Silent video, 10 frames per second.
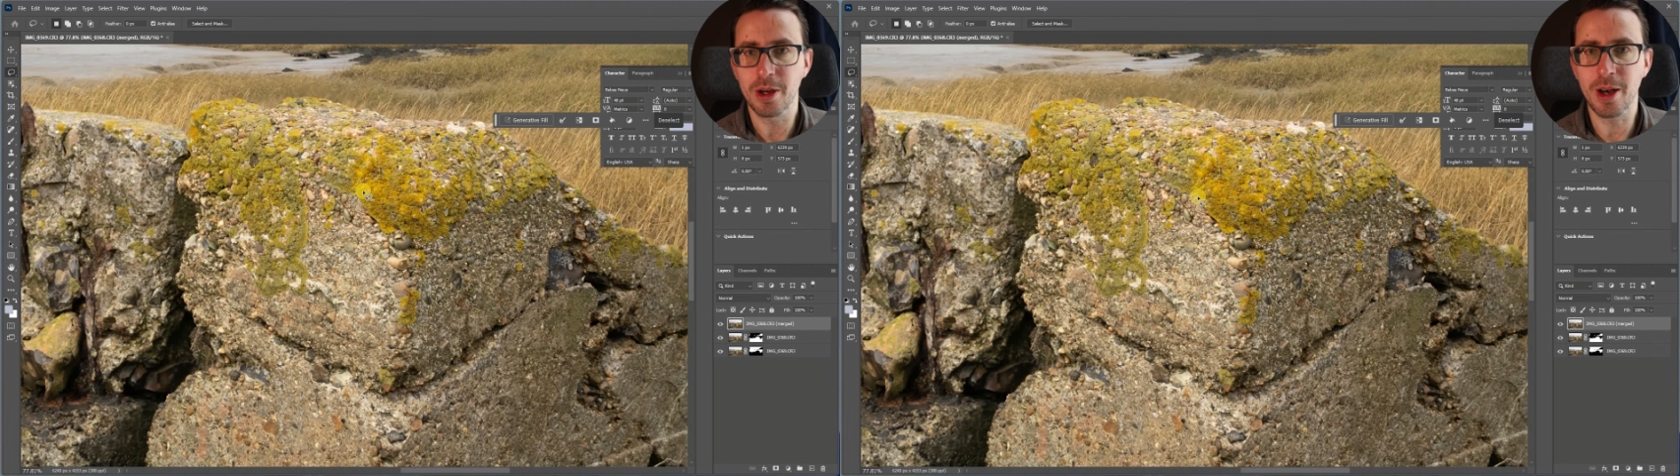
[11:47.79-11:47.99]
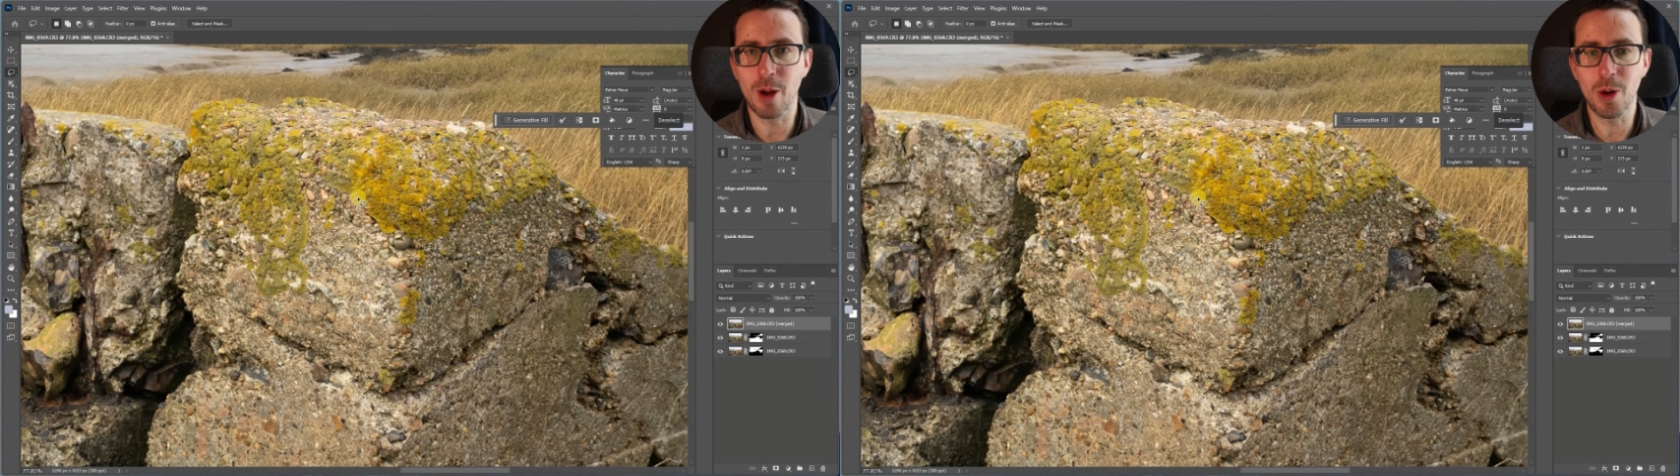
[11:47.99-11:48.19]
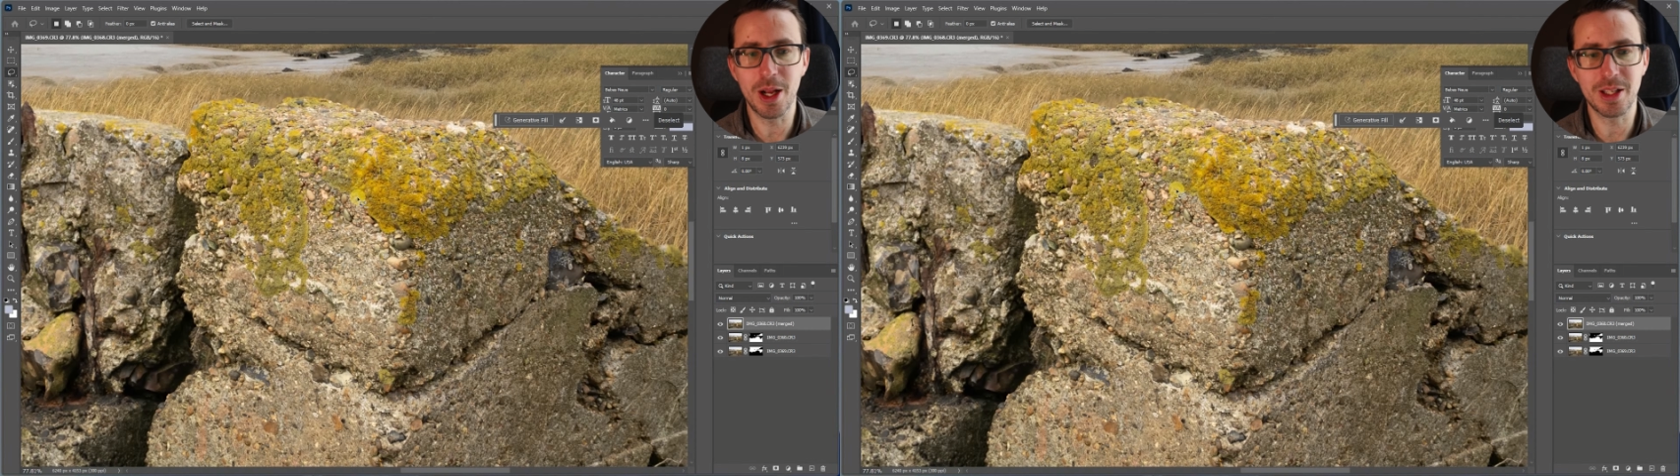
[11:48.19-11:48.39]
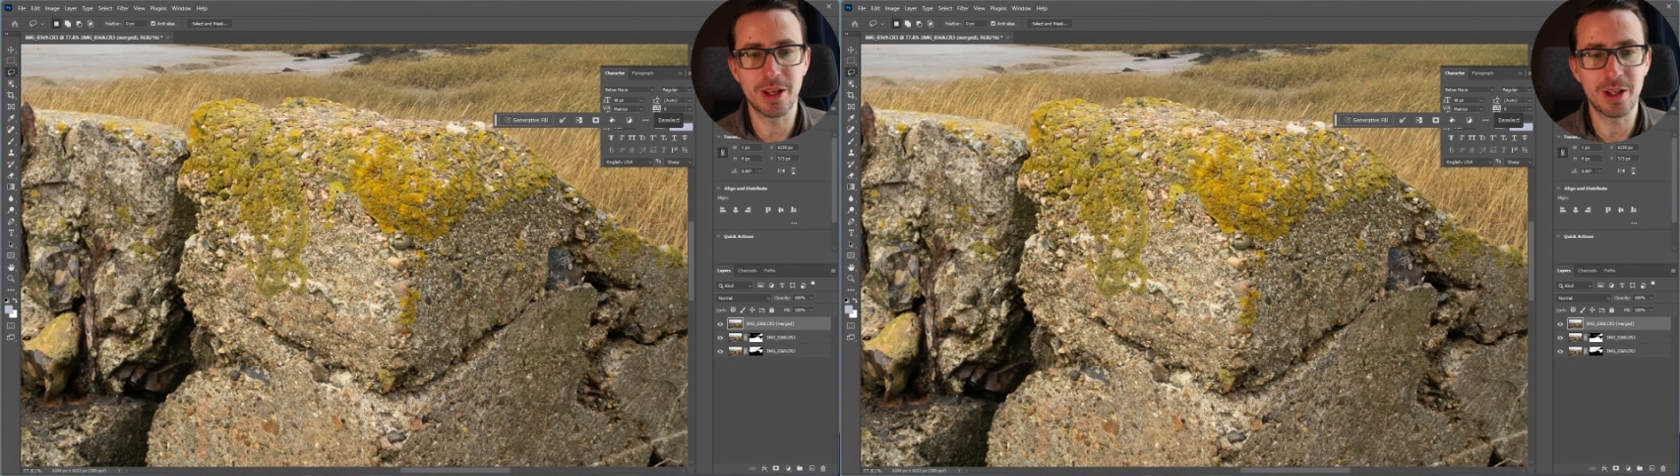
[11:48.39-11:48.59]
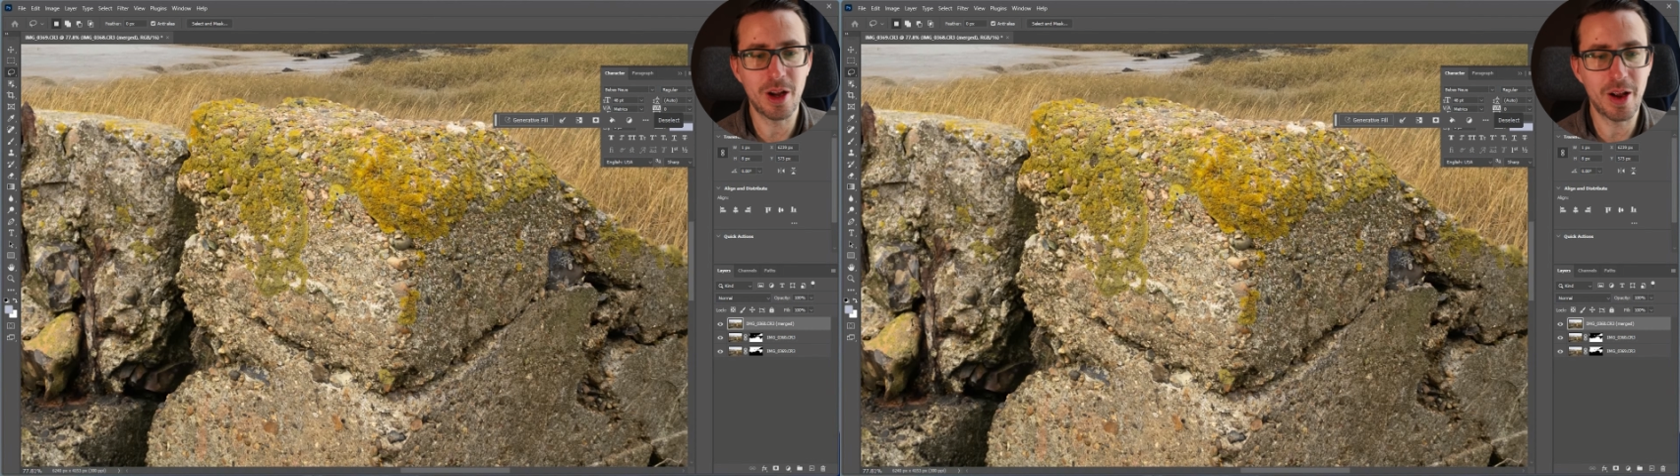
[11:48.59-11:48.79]
Now, what is a
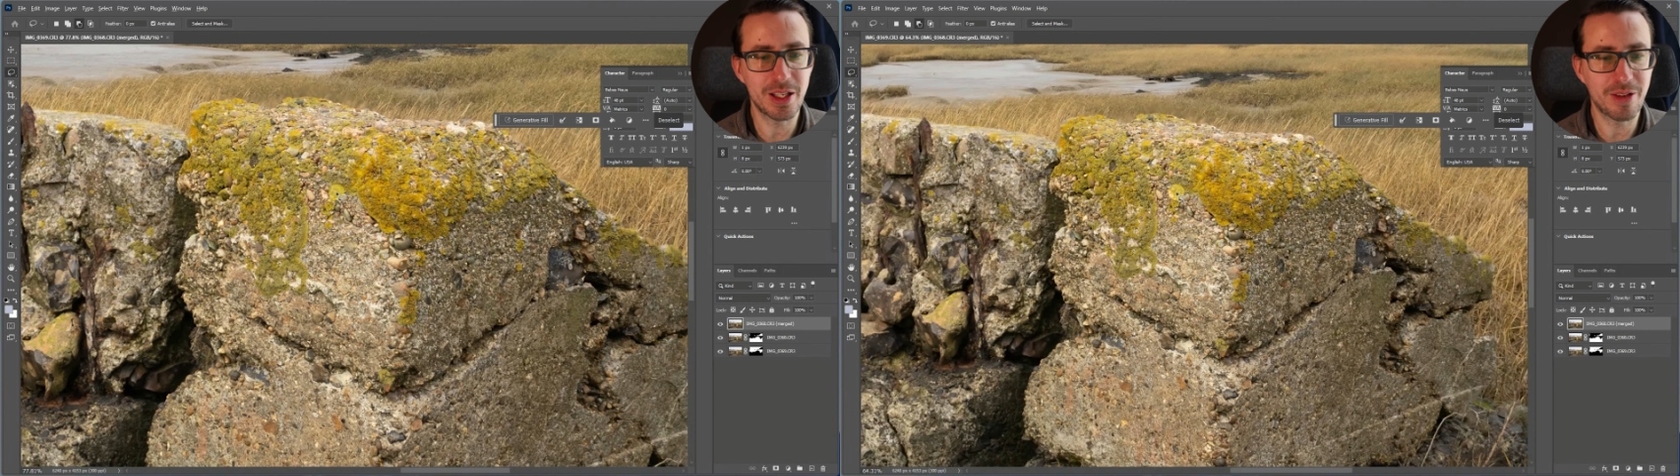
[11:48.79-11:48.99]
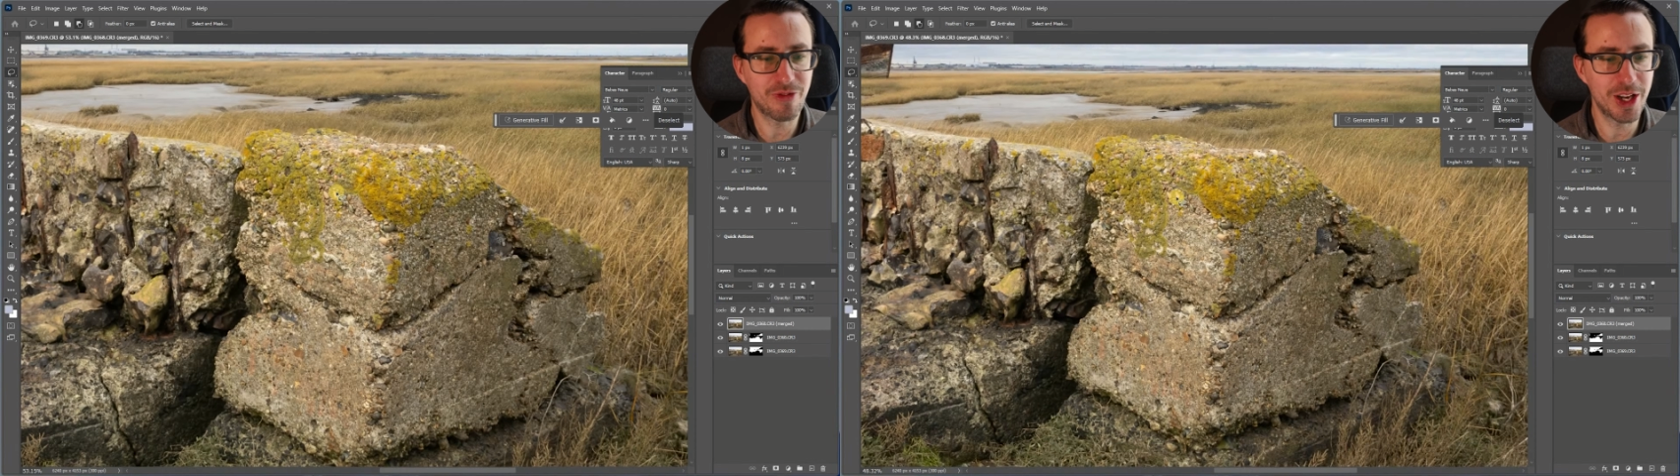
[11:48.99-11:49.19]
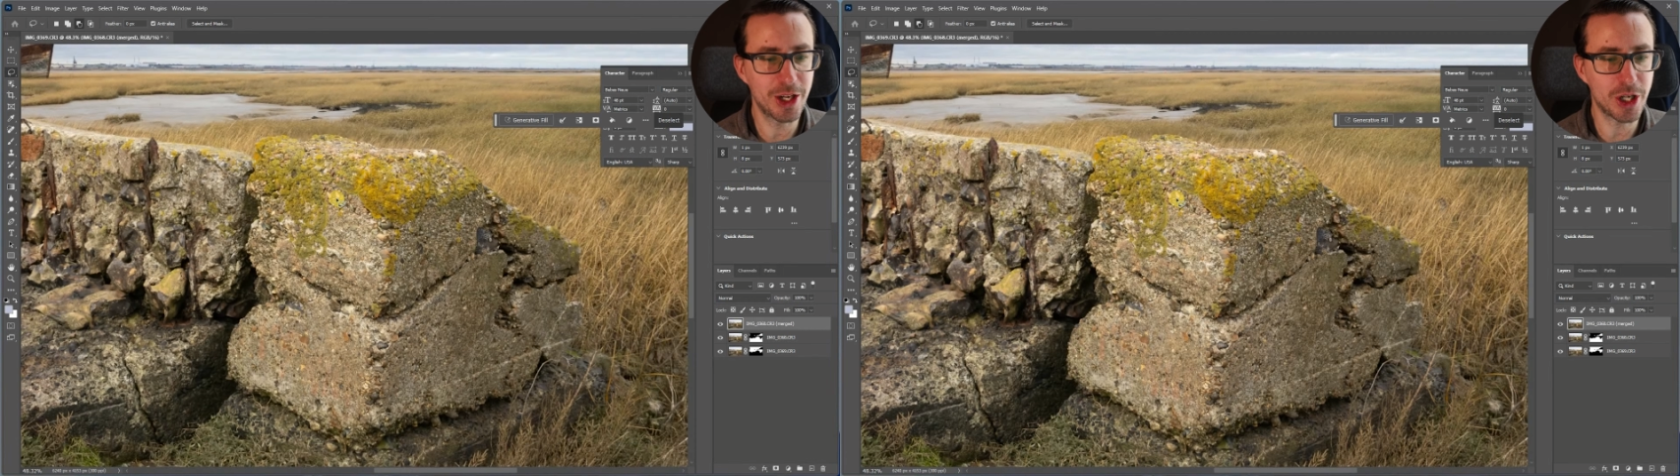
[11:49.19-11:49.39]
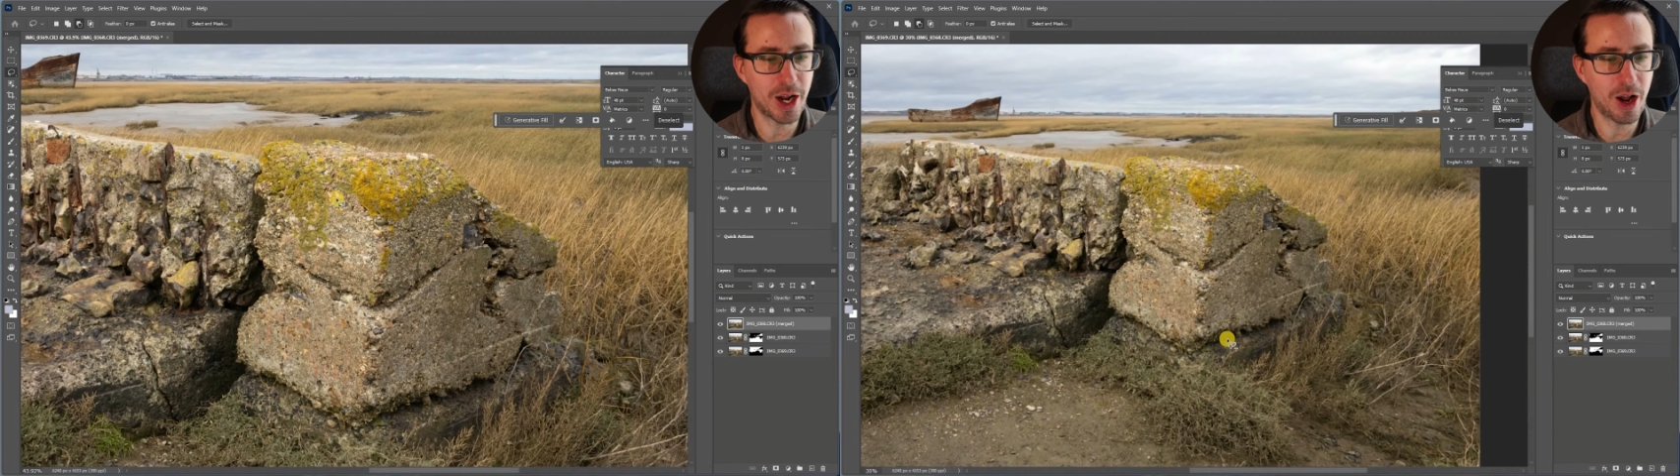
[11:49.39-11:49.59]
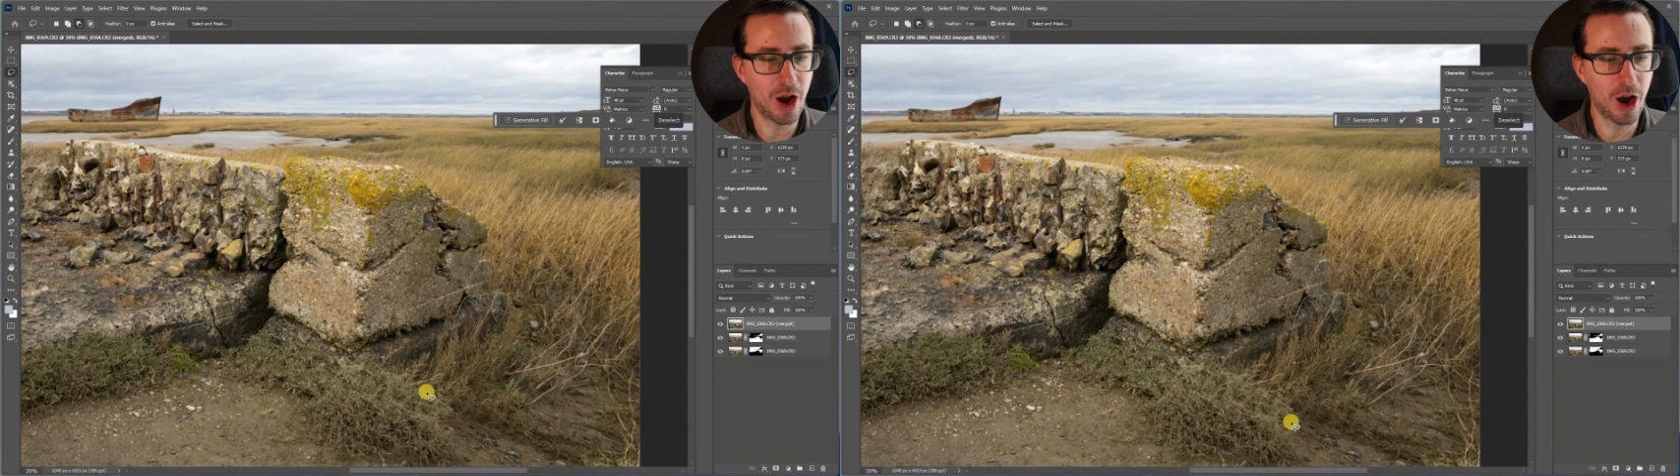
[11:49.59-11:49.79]
nice feature